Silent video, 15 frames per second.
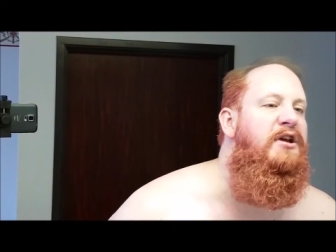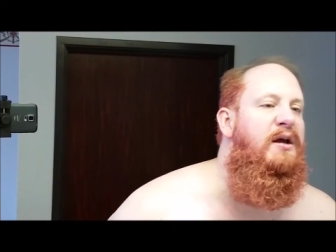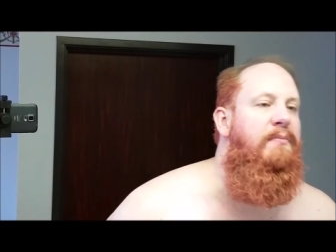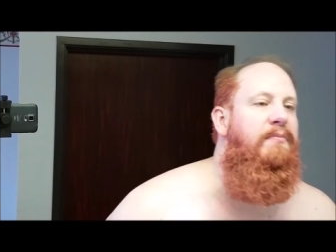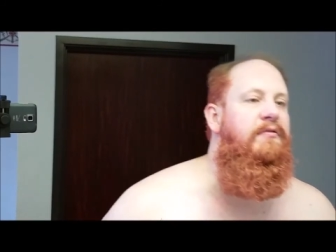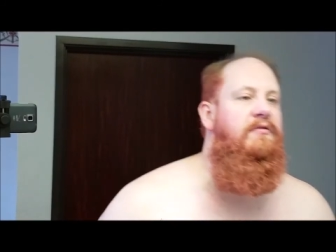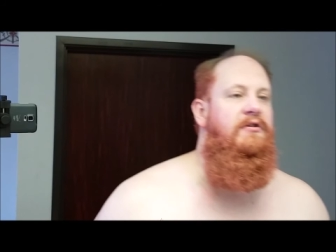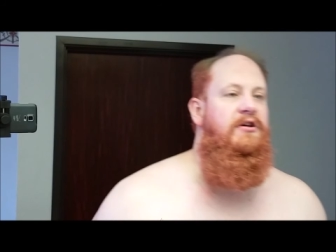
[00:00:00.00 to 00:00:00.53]

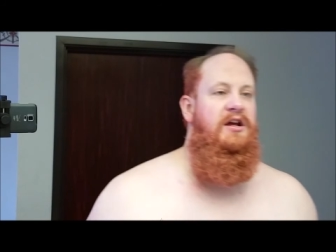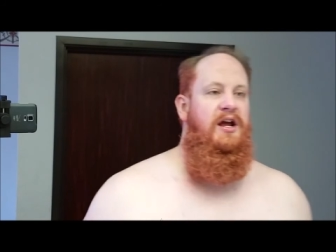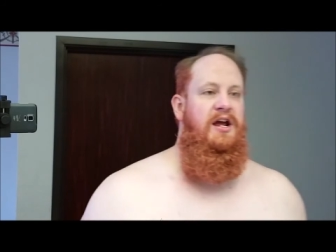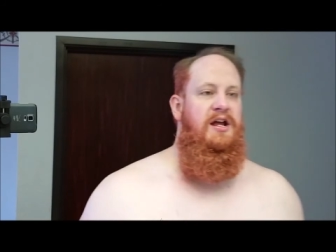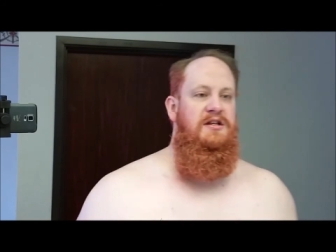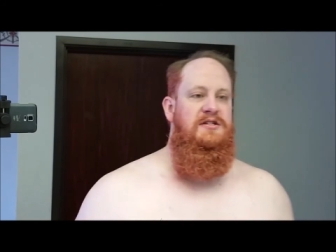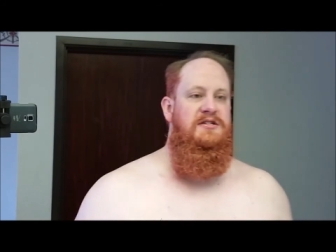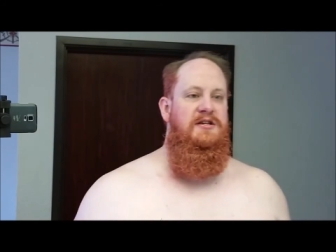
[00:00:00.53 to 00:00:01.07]
Yep.
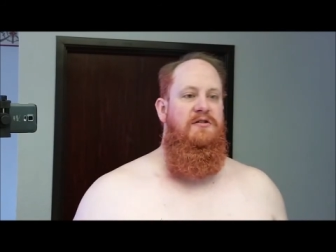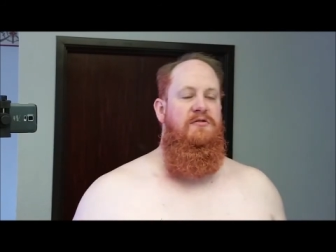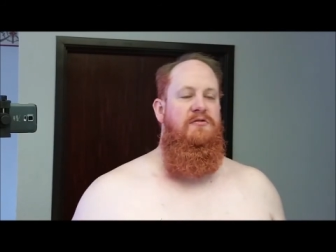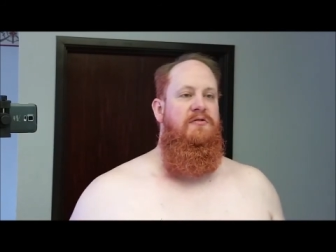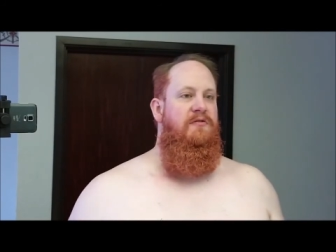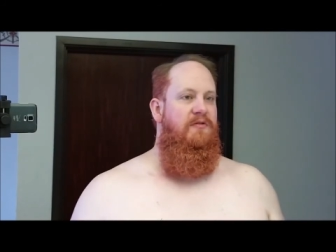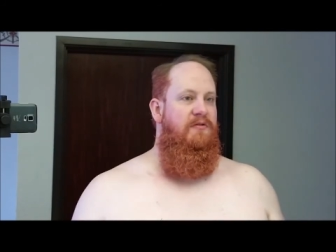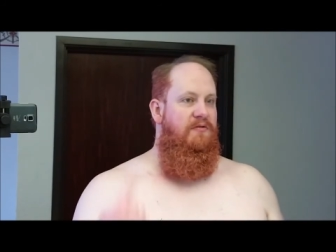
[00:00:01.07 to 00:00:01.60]
And
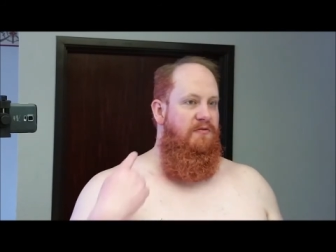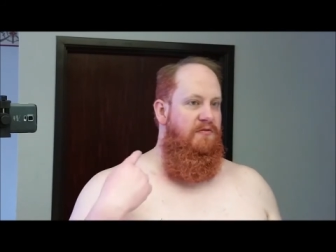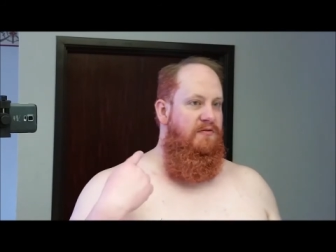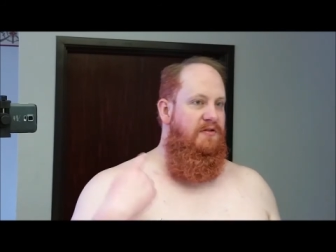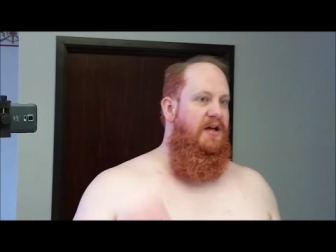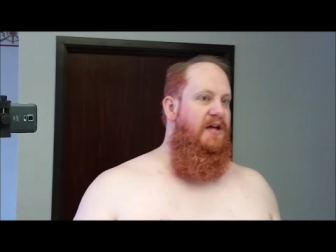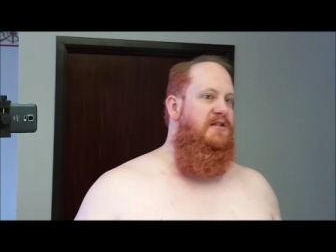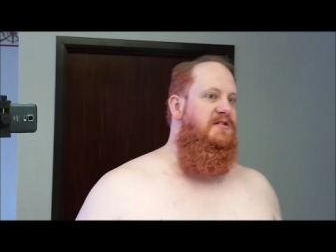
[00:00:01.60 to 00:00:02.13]
so,
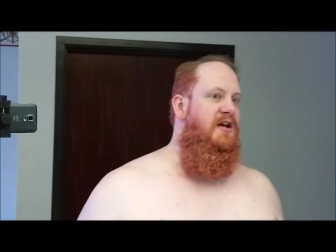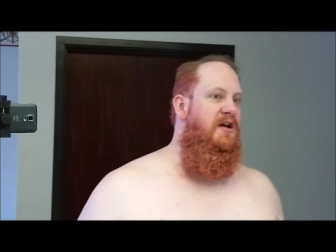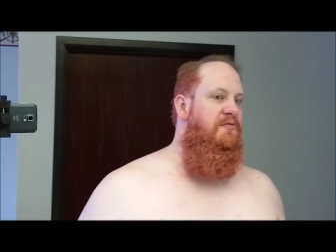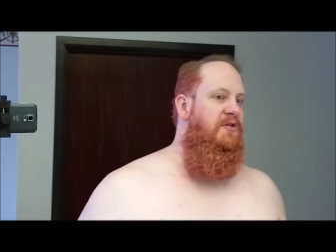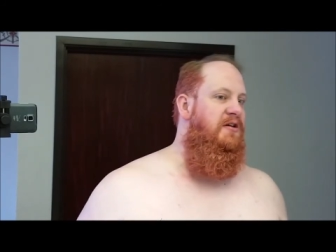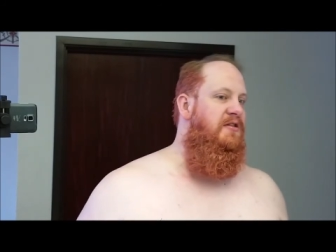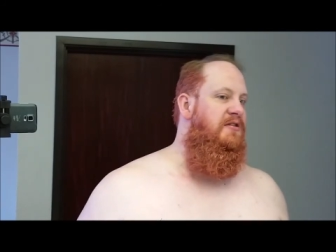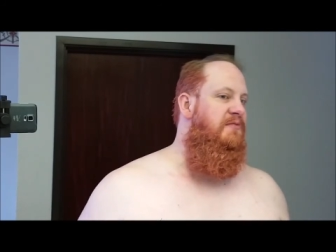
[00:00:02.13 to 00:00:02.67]
that's how
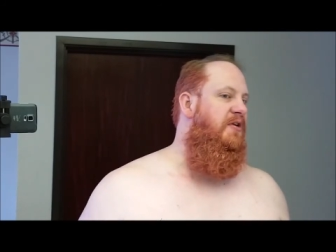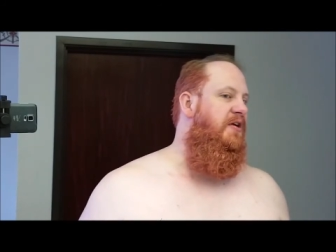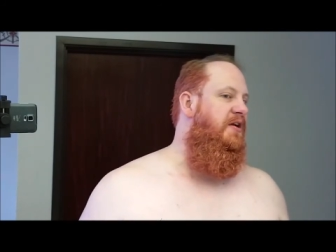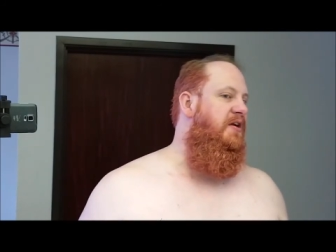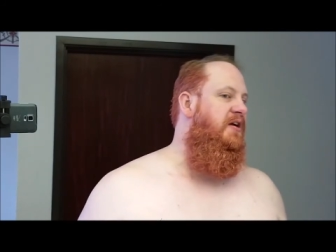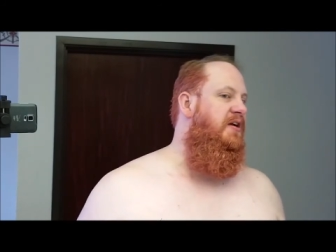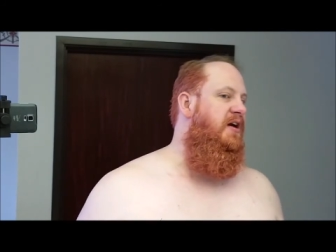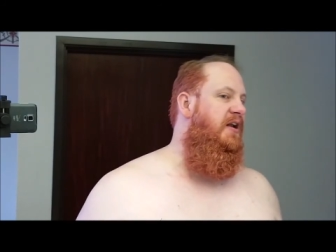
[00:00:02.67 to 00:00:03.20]
we get the
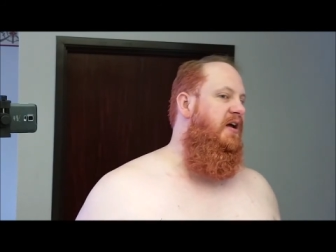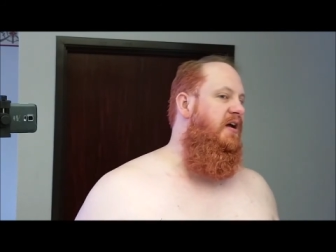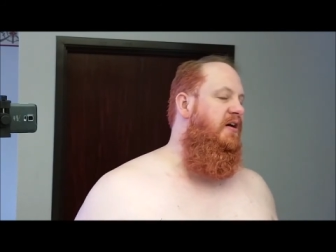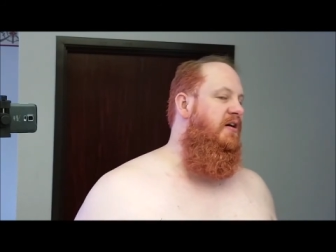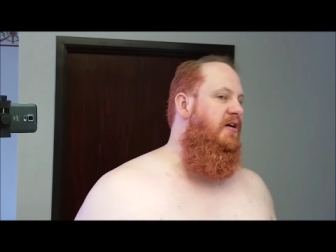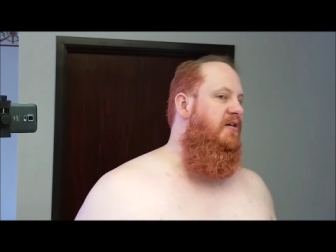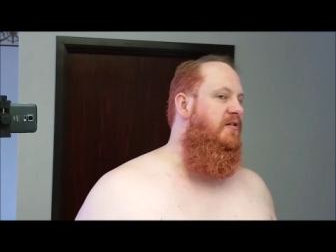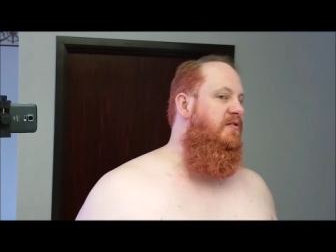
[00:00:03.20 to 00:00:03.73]
Monika color.
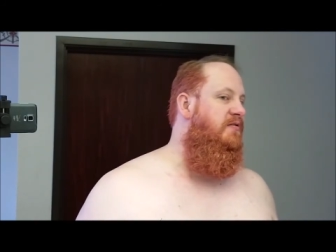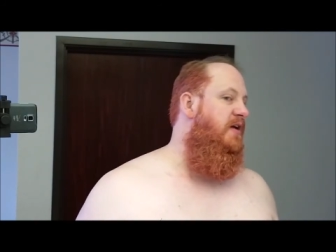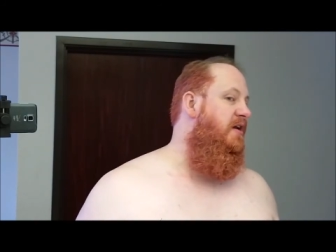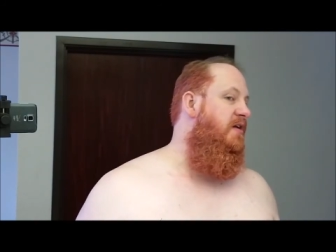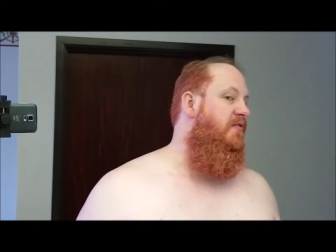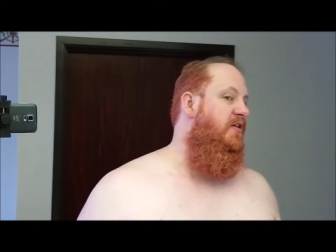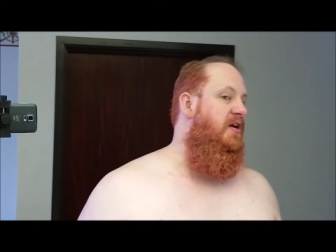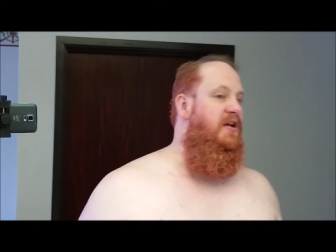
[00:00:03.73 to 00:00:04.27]
Or
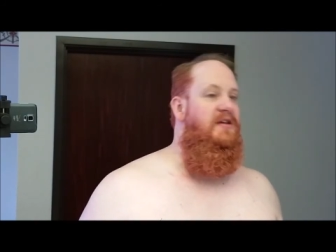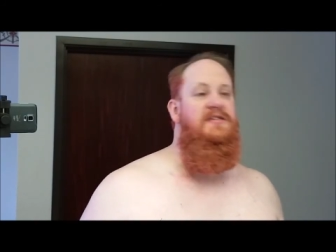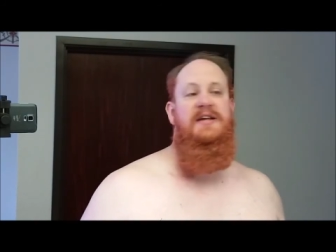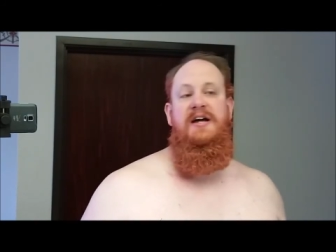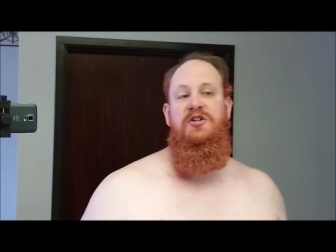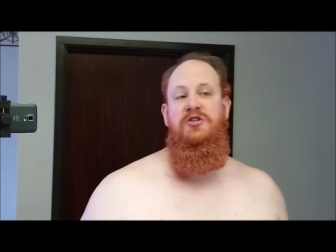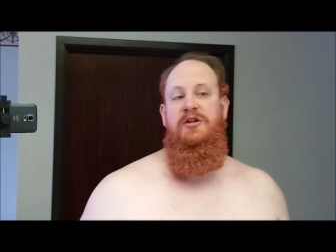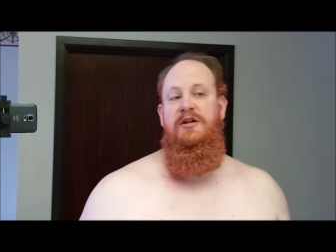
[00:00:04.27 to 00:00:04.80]
any of the colors,
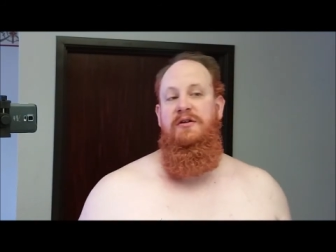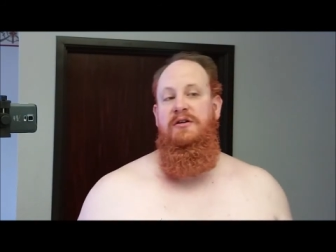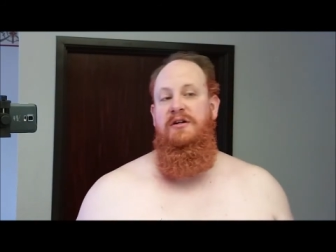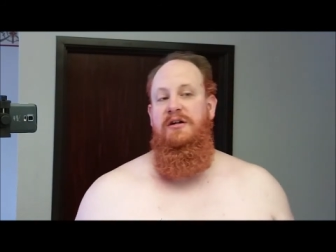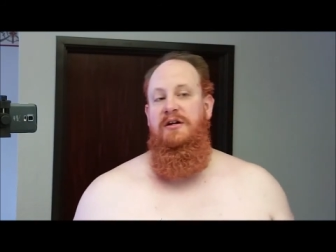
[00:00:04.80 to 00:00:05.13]
actually.